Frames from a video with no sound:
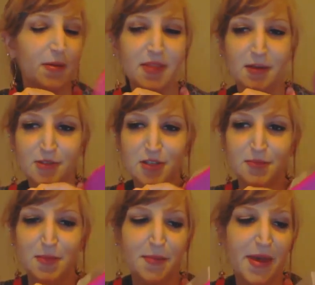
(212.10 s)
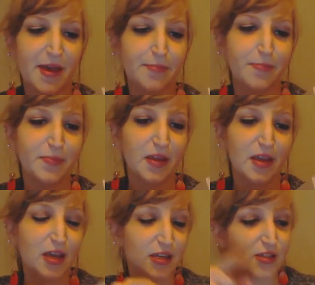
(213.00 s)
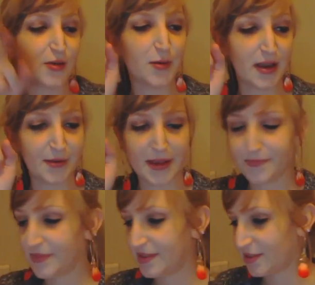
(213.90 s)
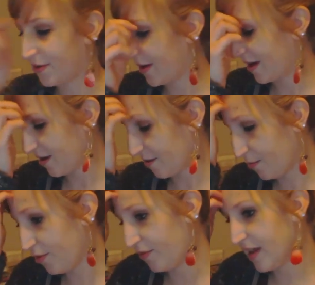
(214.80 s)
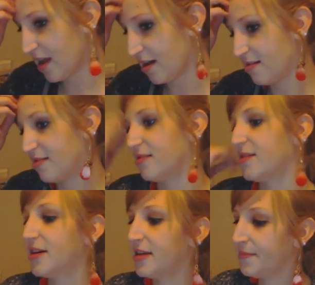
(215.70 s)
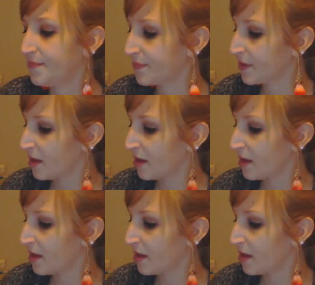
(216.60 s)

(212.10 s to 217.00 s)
maybe that was just my bad. So anyway, so moving on,